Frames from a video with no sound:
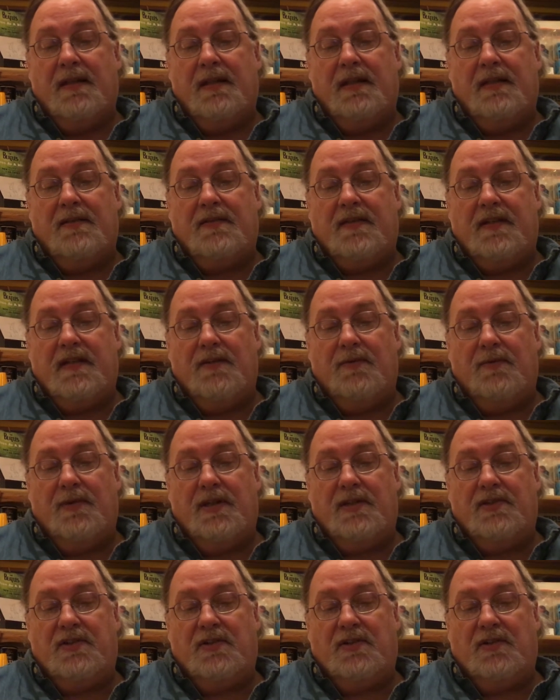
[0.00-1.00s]
is the
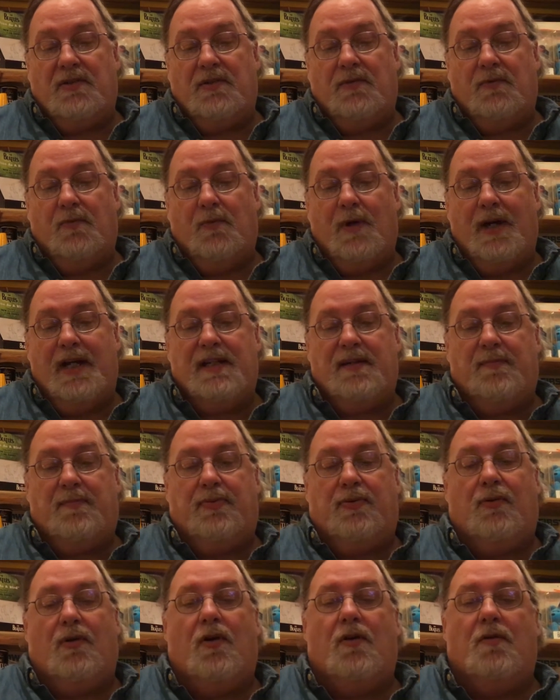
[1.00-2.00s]
original white
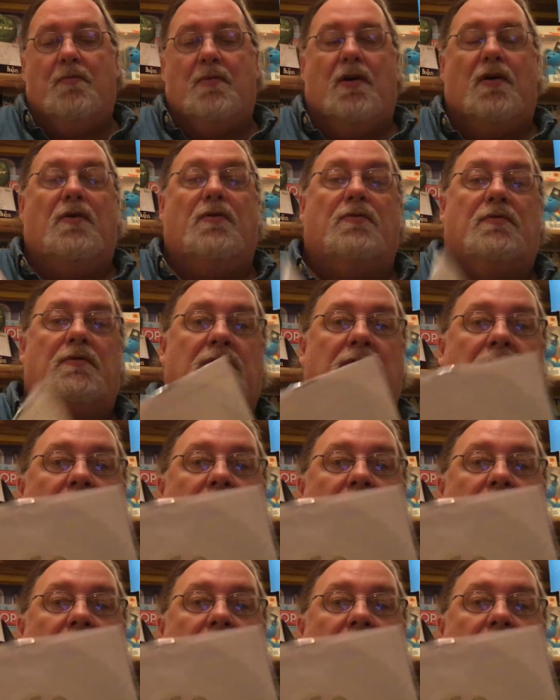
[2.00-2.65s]
promo